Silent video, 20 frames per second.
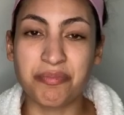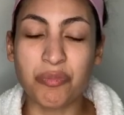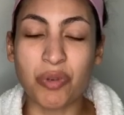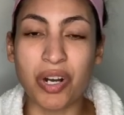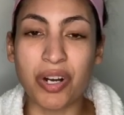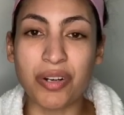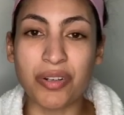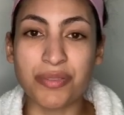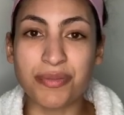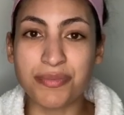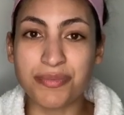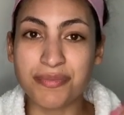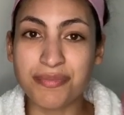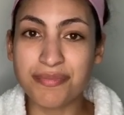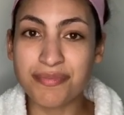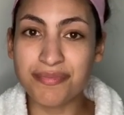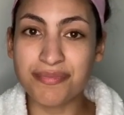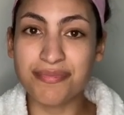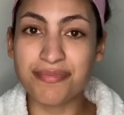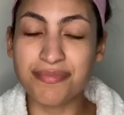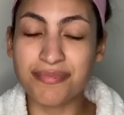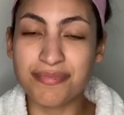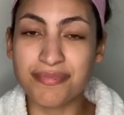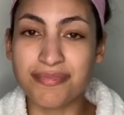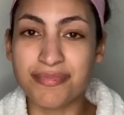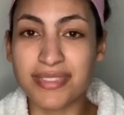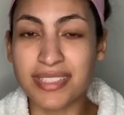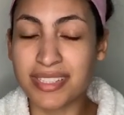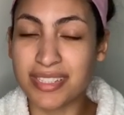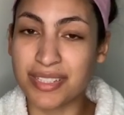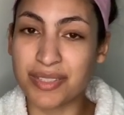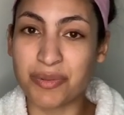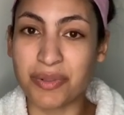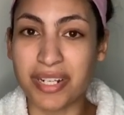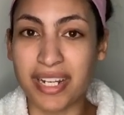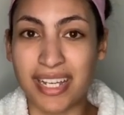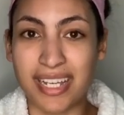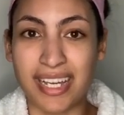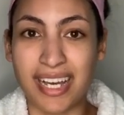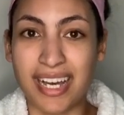well, this is what
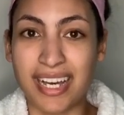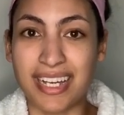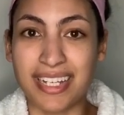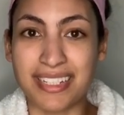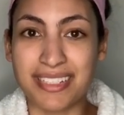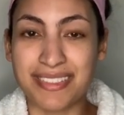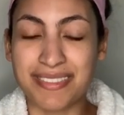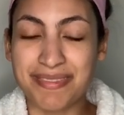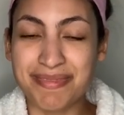I got.